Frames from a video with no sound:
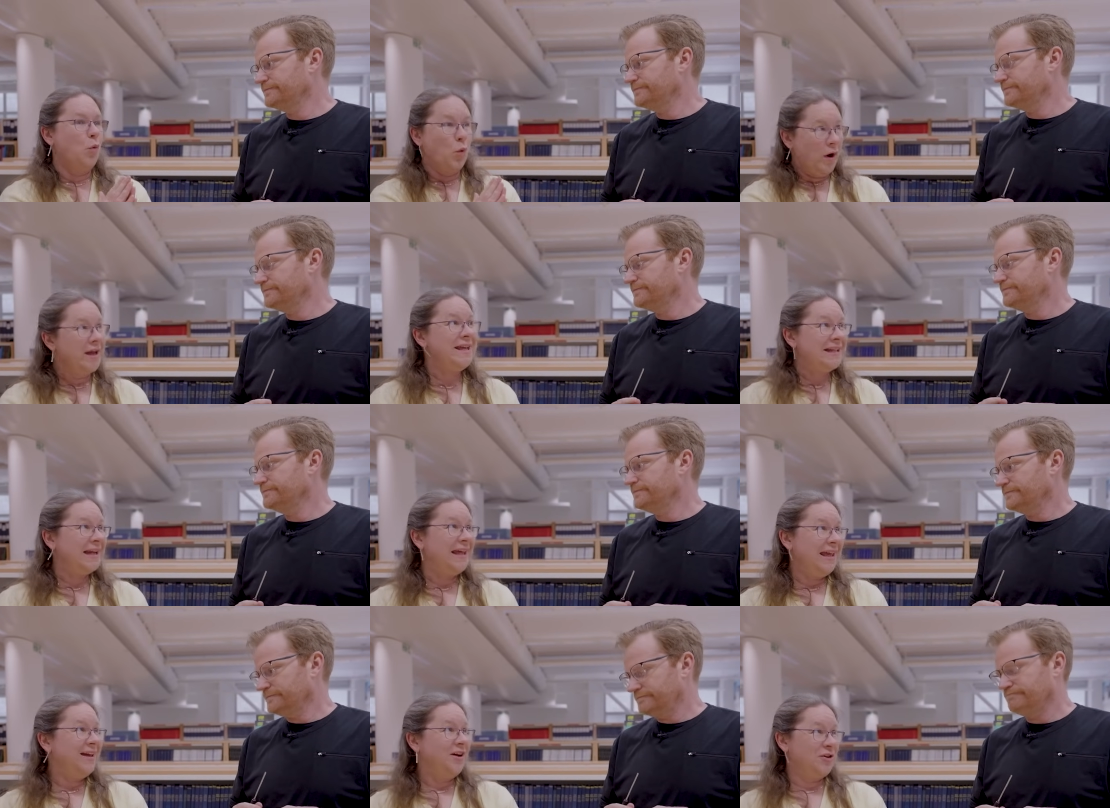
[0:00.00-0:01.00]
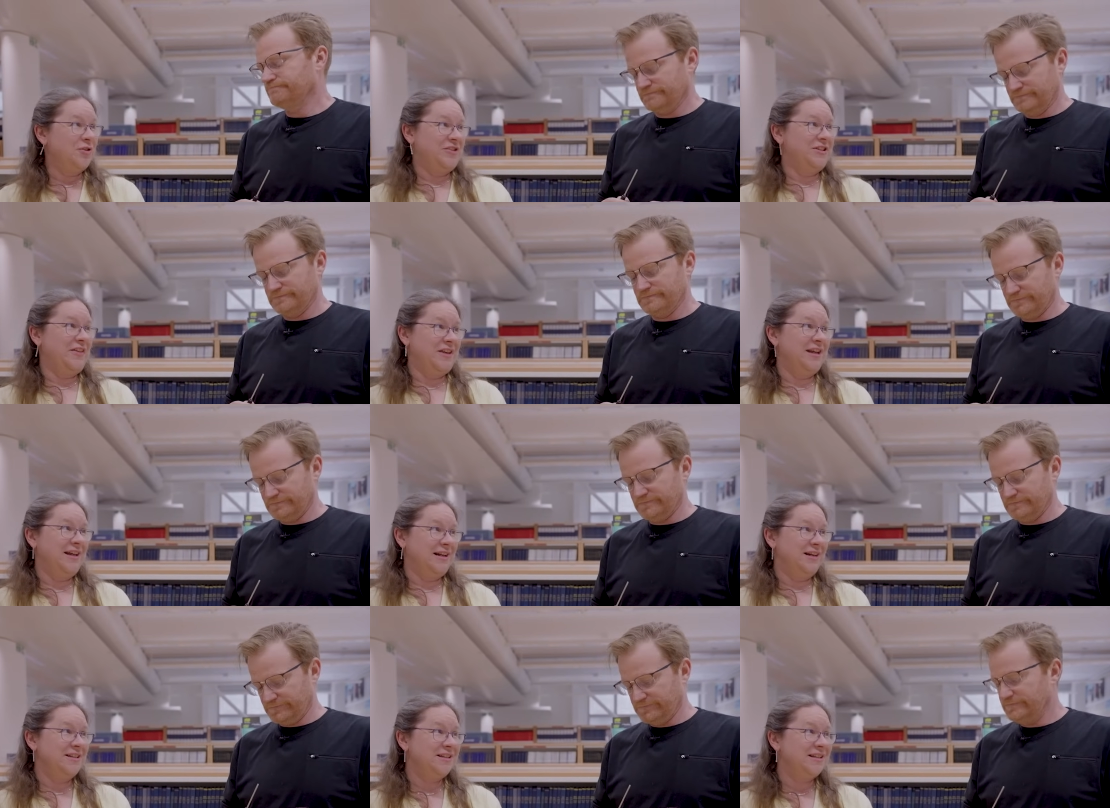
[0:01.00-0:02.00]
Speaker 1: widely across southern
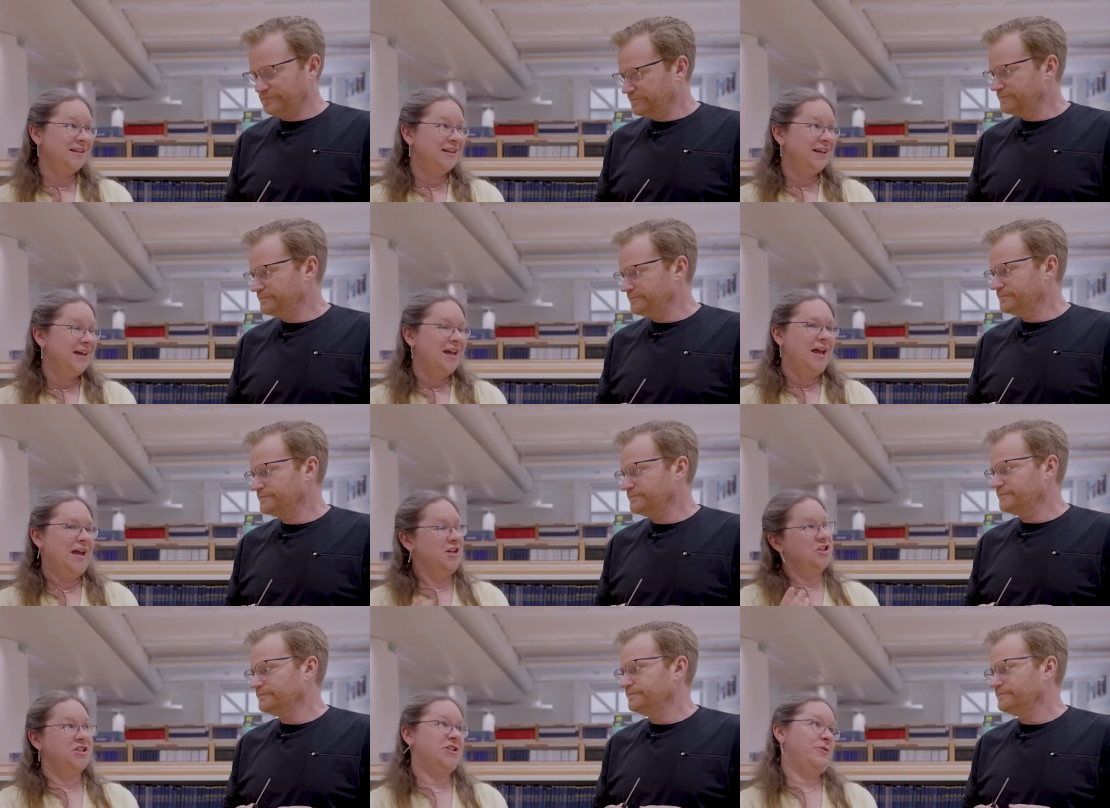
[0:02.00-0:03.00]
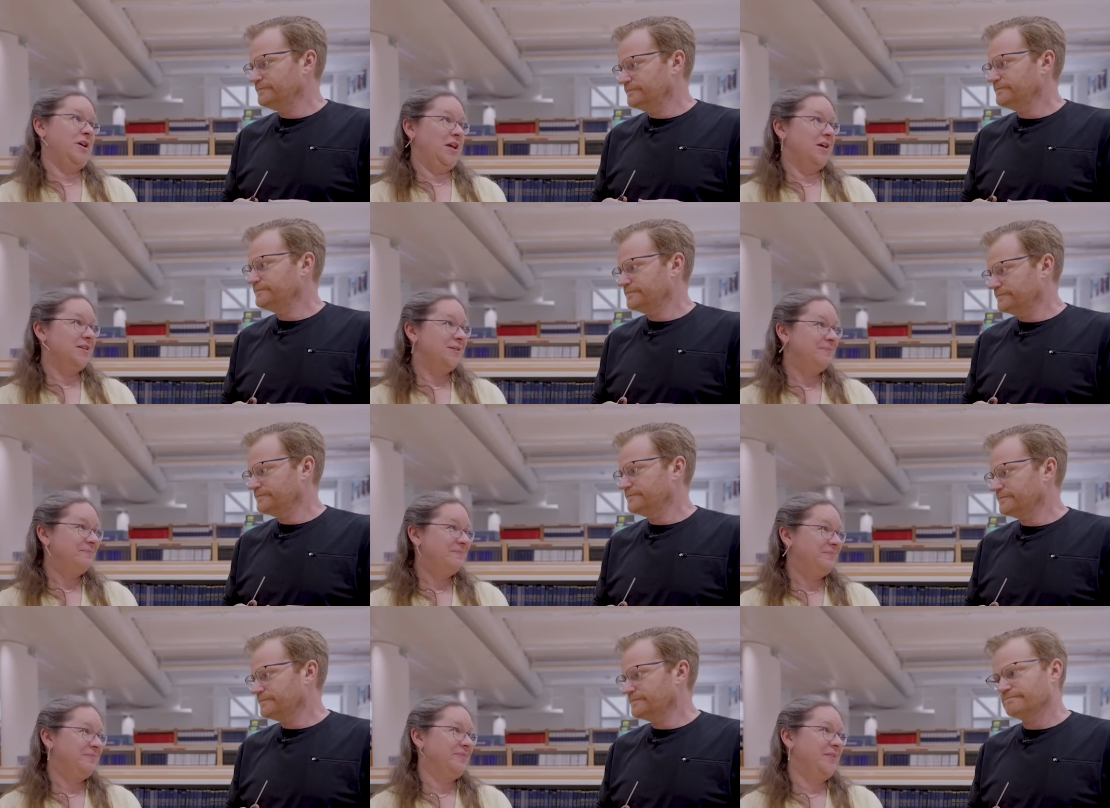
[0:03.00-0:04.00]
England in just three years.
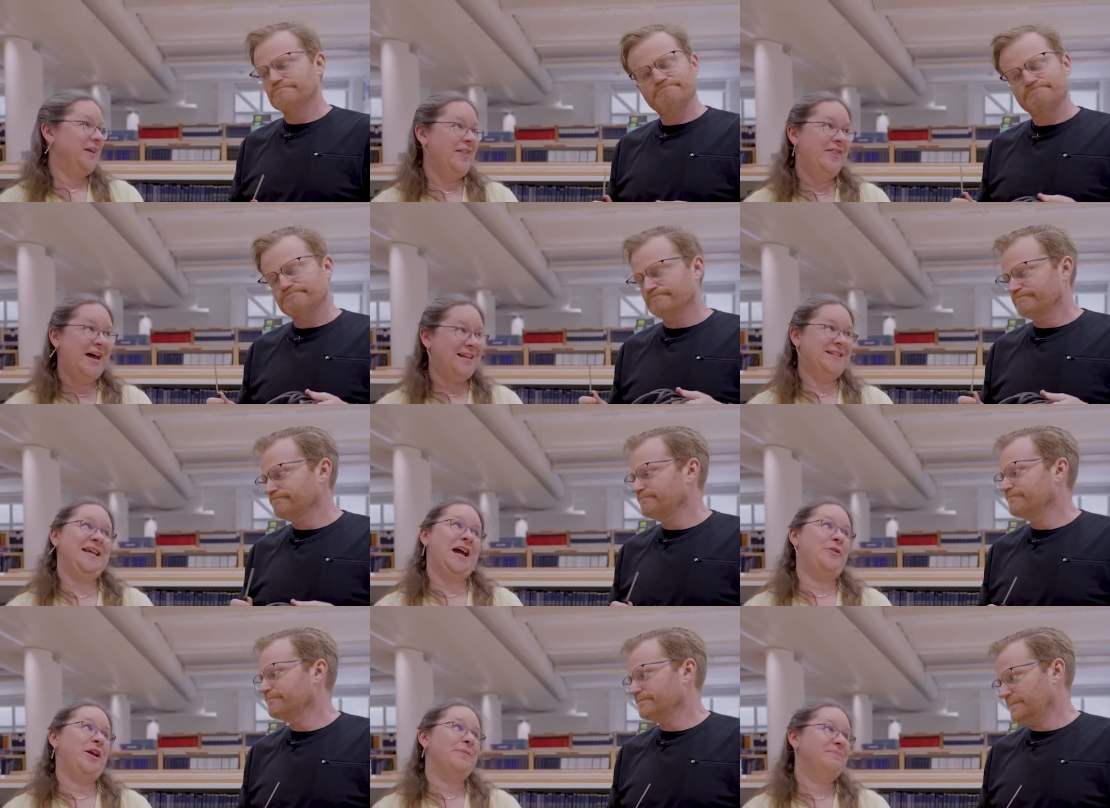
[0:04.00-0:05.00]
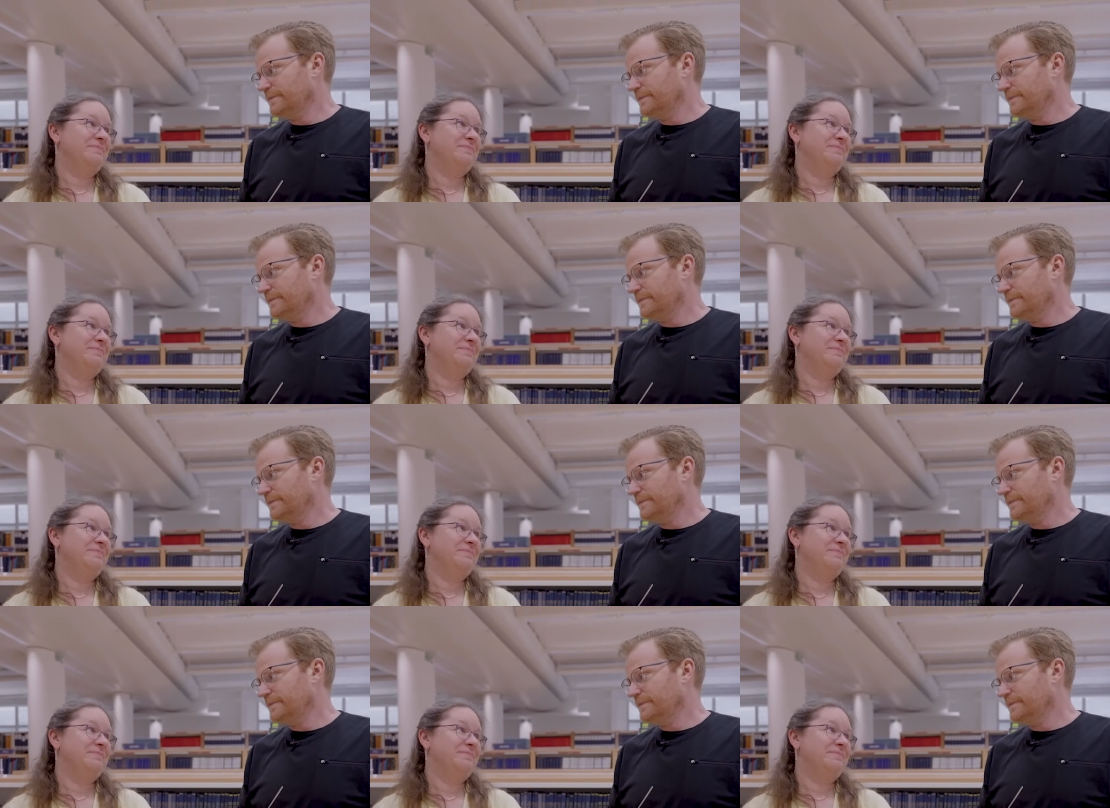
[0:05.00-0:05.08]
And that's scary.